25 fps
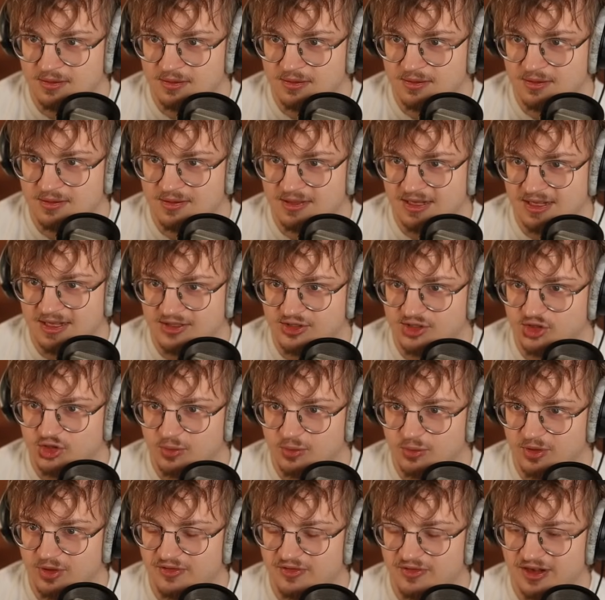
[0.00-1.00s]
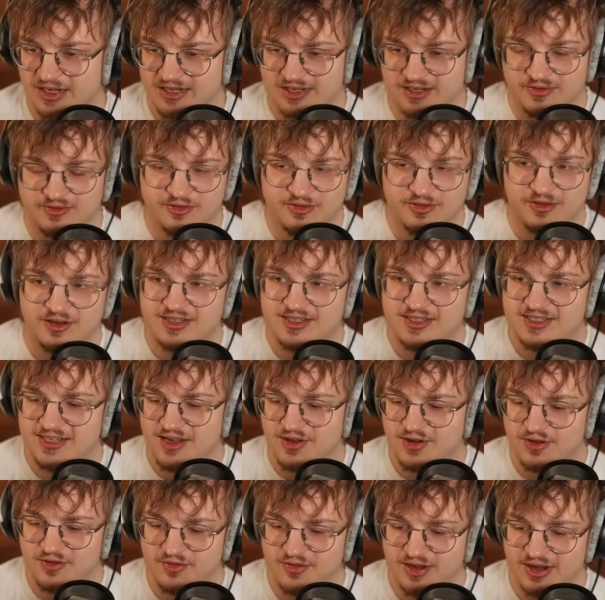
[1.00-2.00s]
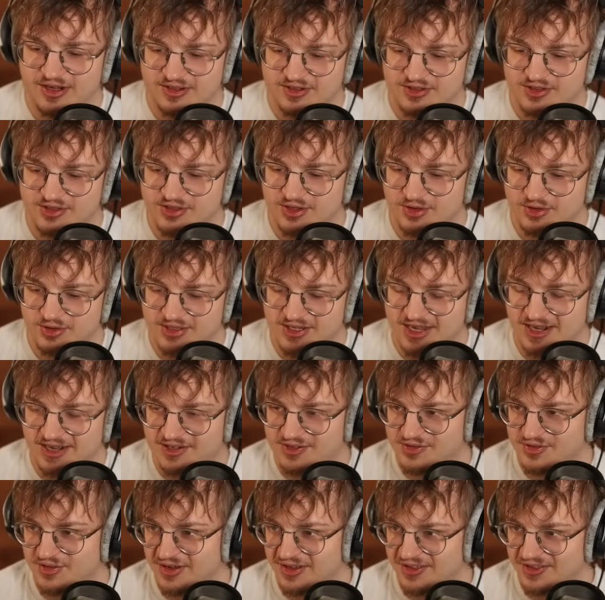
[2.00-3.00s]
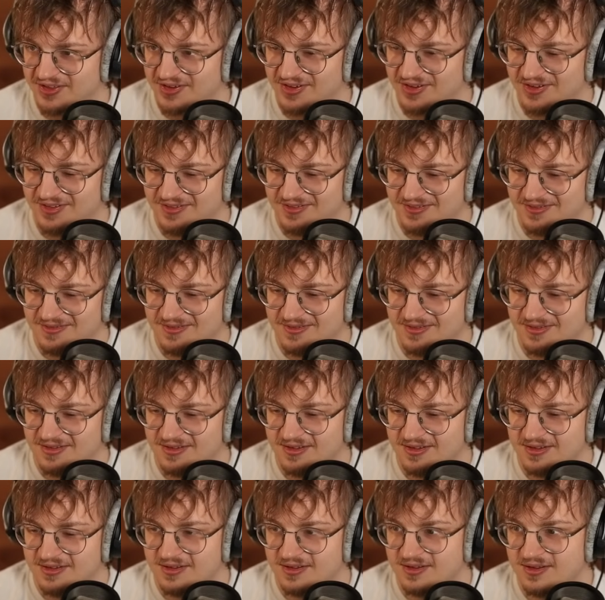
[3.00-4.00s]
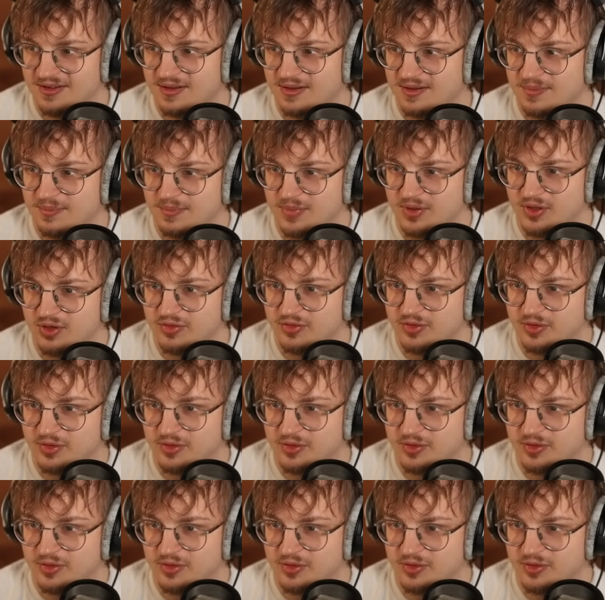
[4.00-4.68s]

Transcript: That super effective sound effect is so satisfying there. Beautiful.